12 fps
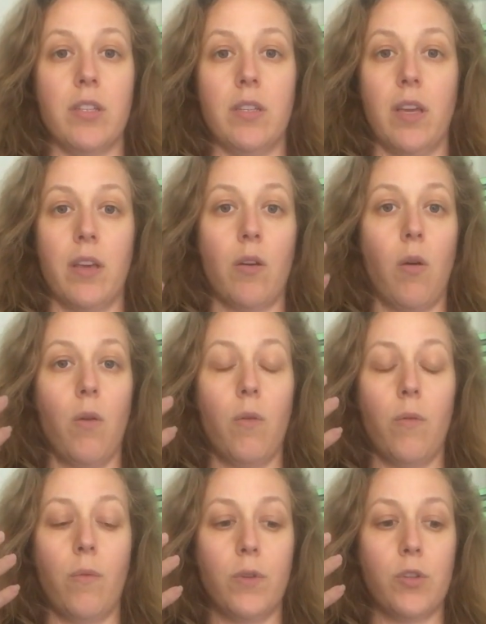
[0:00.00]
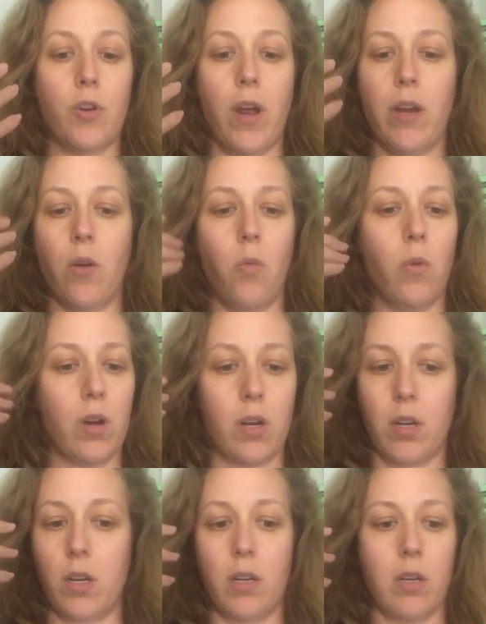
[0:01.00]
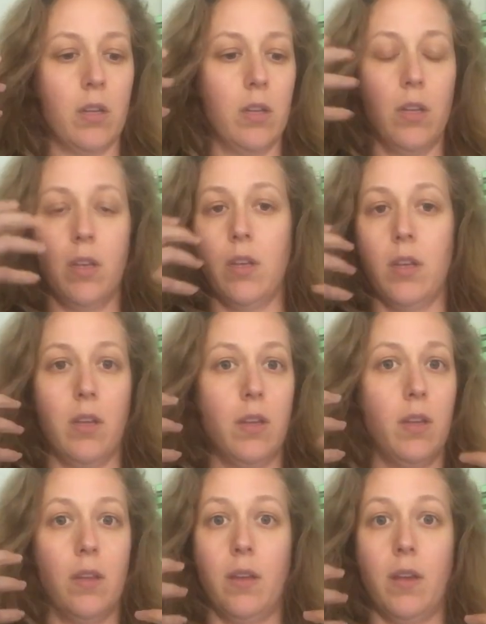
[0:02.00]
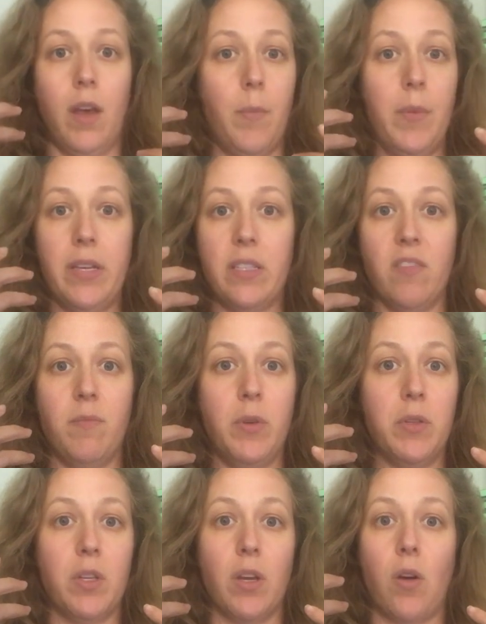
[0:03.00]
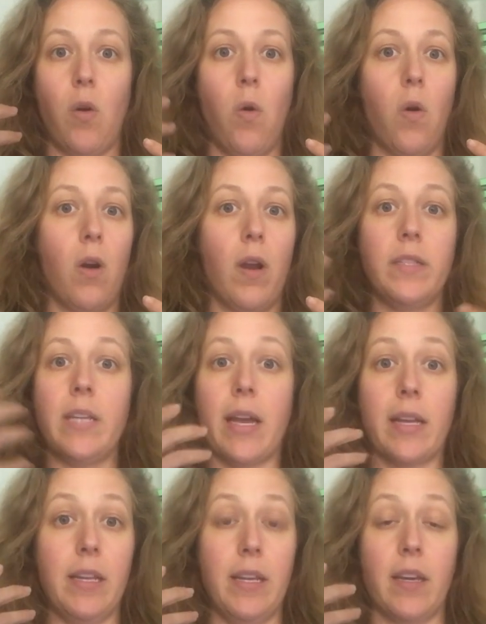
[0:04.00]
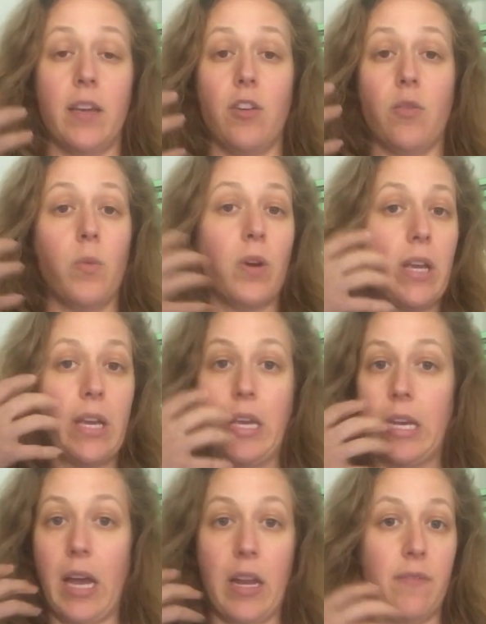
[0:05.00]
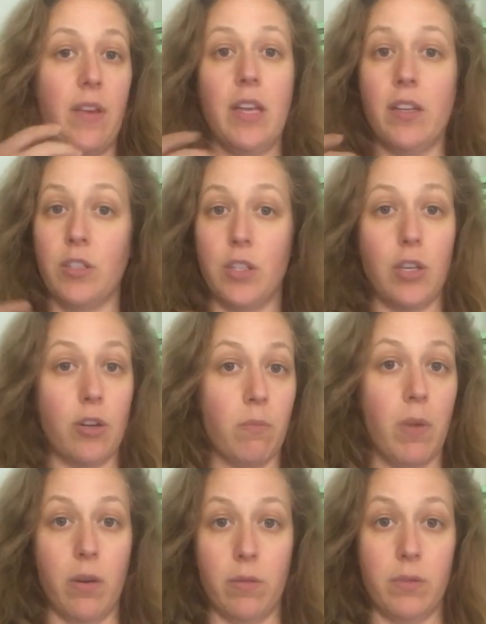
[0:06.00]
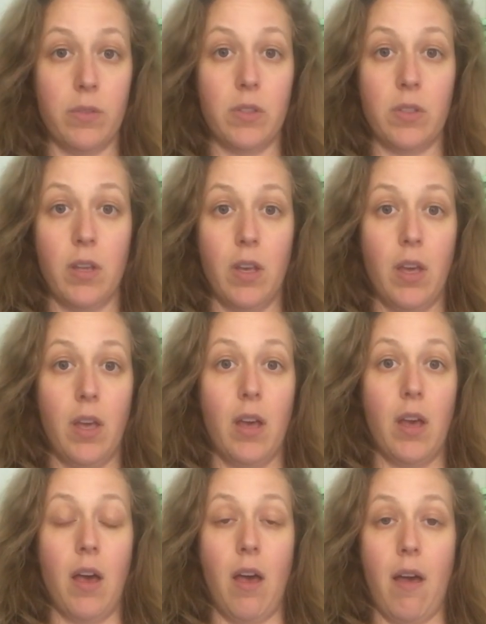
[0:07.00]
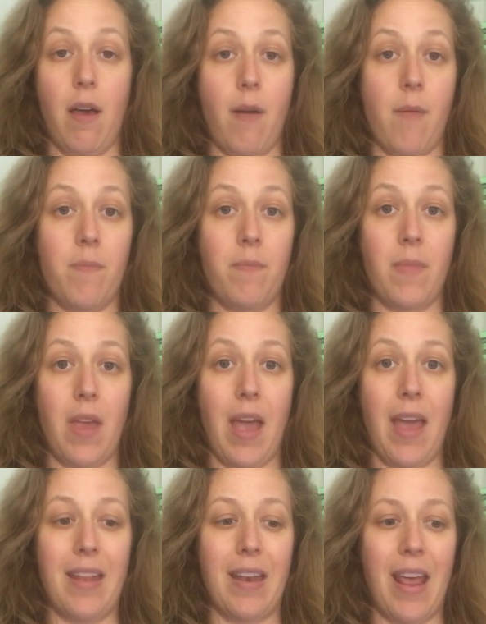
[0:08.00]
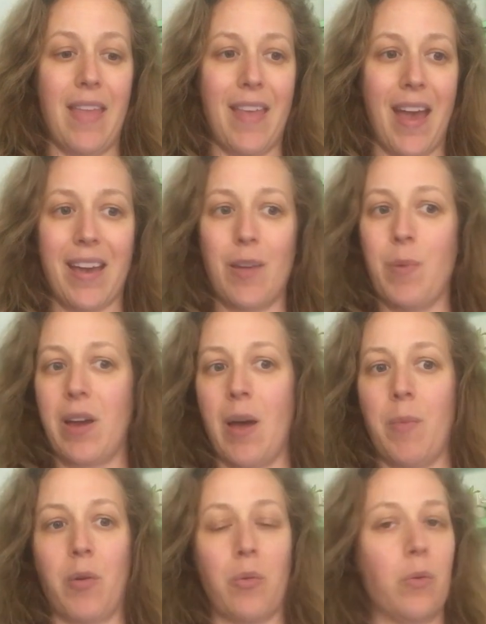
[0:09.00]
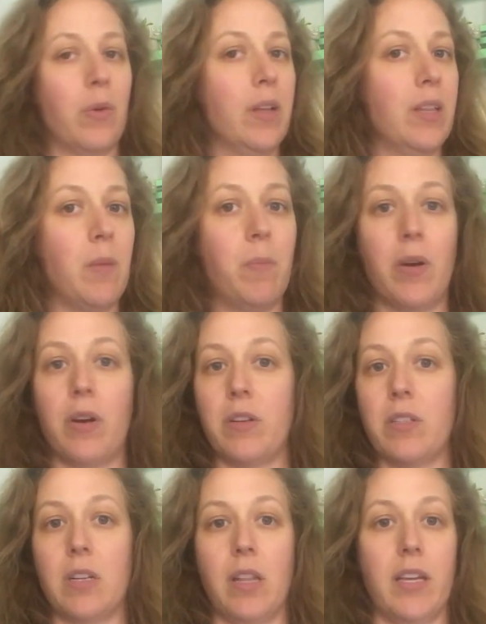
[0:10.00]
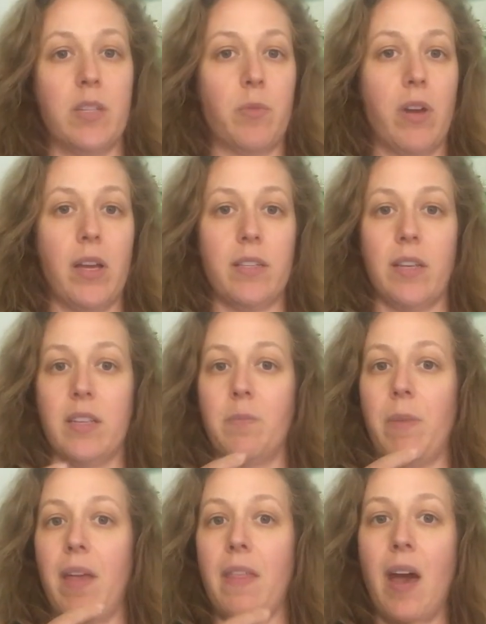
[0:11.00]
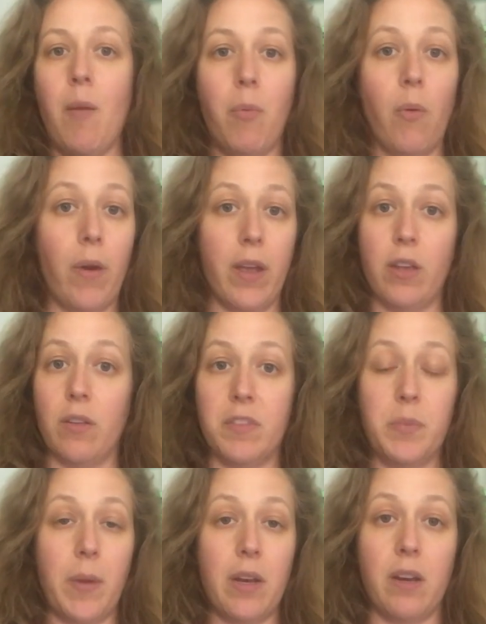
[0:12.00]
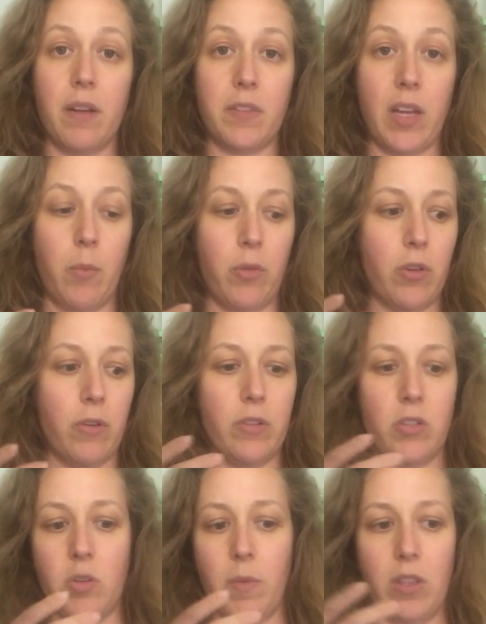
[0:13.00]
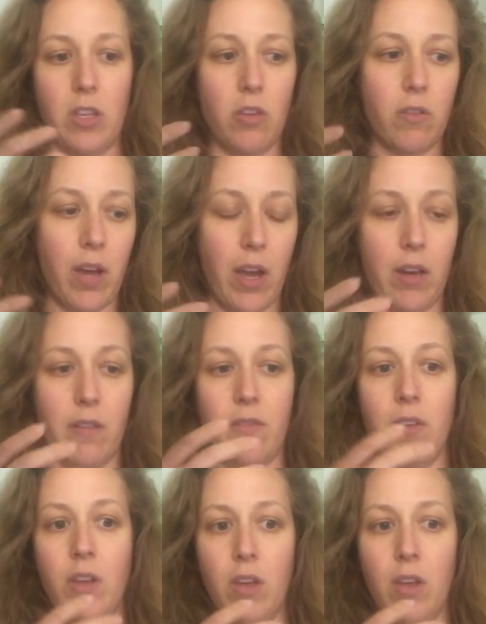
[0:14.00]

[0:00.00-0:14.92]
like trying to work a piece of music or a technique. You're working it kind of into your bones. And that can become a really personalized process. By that point, you've spent enough time with your instrument that you kind of